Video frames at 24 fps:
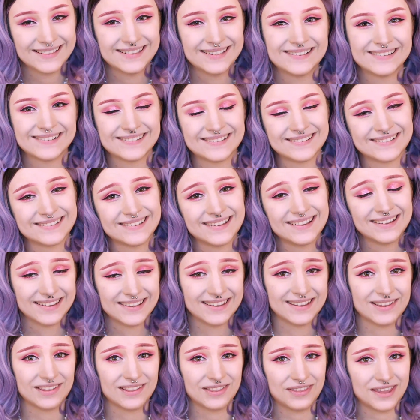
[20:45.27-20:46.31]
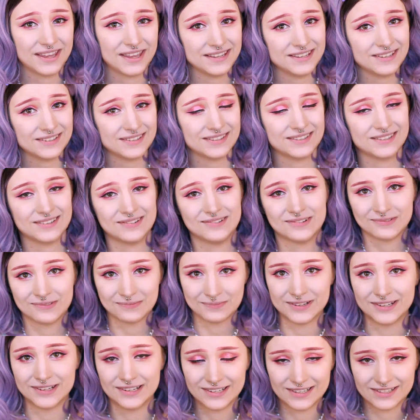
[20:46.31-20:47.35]
Aw, thank you so
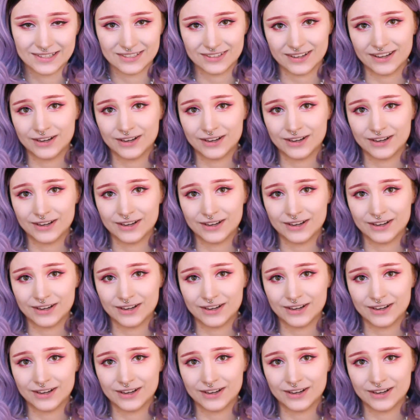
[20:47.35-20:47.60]
much.